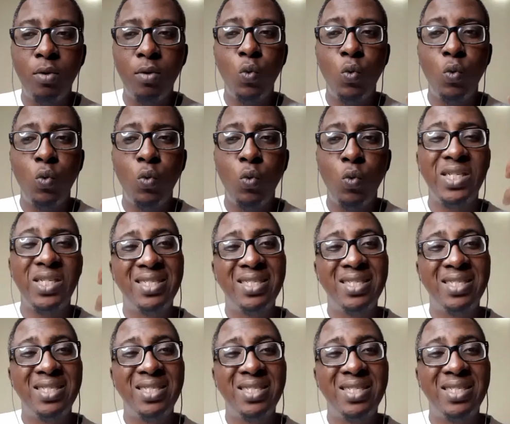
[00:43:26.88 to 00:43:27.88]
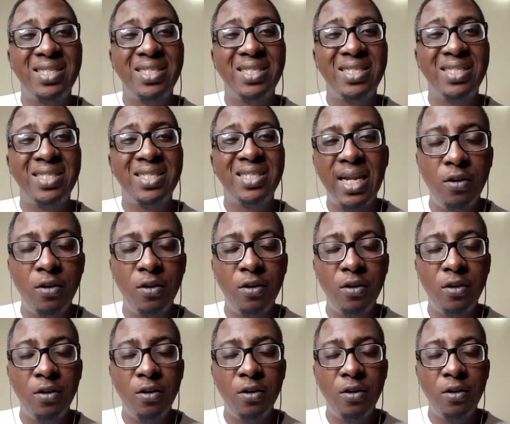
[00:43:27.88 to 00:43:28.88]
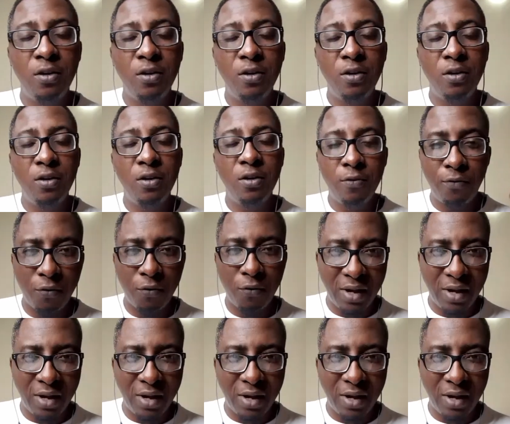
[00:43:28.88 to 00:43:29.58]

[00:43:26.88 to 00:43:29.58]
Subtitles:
with selling for value.